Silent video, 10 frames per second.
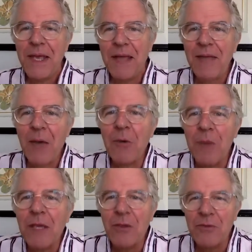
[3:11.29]
and that will
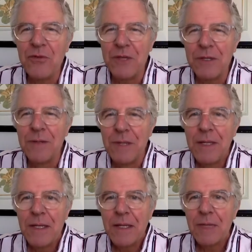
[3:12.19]
make you feel
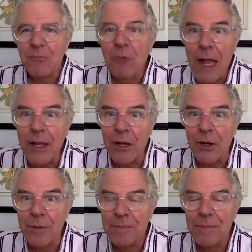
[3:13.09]

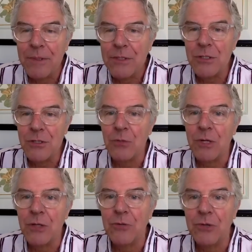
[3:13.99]
readier to do
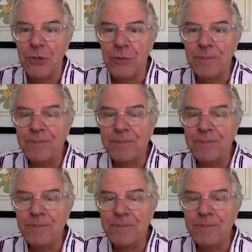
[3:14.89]
what you do.